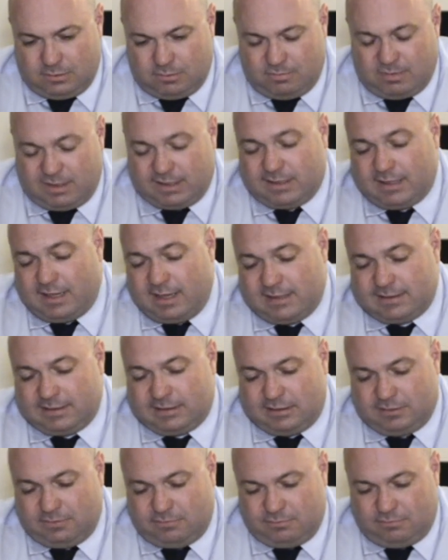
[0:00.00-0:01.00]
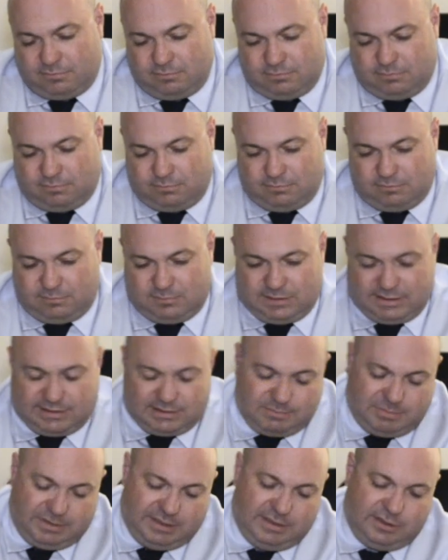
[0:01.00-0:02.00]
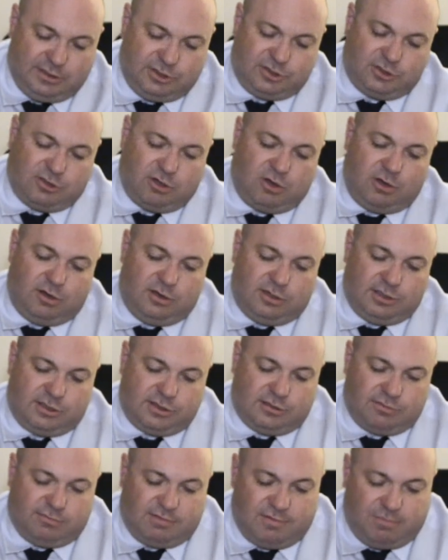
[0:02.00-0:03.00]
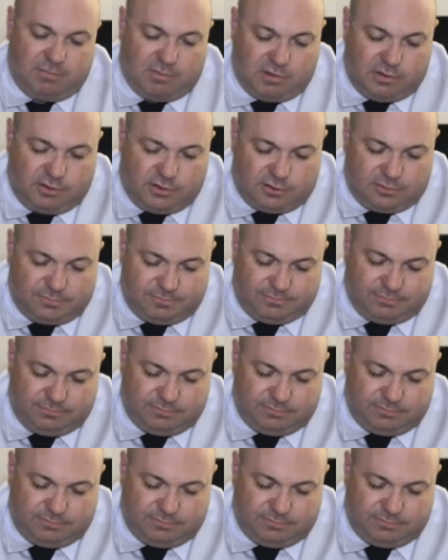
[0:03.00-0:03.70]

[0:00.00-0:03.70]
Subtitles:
My cousin is being charged with murder,